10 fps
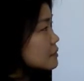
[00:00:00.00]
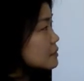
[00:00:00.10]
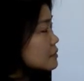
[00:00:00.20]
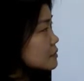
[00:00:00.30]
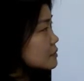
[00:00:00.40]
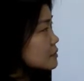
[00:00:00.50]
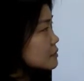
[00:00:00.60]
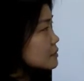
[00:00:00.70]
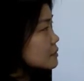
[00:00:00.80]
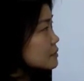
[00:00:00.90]

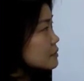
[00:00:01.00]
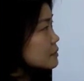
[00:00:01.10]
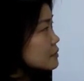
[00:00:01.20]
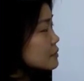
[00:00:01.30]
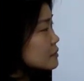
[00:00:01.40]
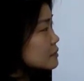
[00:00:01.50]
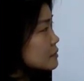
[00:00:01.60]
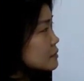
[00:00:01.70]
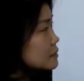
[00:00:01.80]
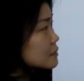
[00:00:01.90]

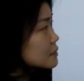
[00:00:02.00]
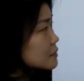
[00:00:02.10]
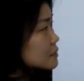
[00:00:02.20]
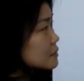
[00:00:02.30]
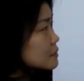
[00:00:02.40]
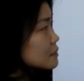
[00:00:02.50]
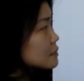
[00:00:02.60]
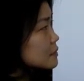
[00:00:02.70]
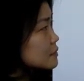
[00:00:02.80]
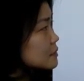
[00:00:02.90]

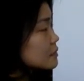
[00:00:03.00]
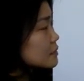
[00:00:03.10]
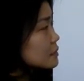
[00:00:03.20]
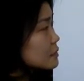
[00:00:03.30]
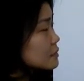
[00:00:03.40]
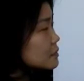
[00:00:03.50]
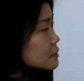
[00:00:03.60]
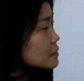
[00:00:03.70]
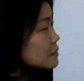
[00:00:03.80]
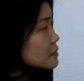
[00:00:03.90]

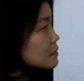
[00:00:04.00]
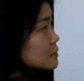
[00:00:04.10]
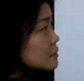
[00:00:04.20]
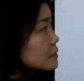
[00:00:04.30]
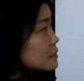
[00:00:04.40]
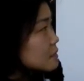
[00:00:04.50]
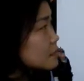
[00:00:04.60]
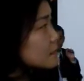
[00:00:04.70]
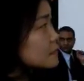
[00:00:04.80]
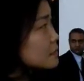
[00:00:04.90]

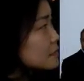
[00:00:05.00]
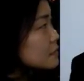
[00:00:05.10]
(silent)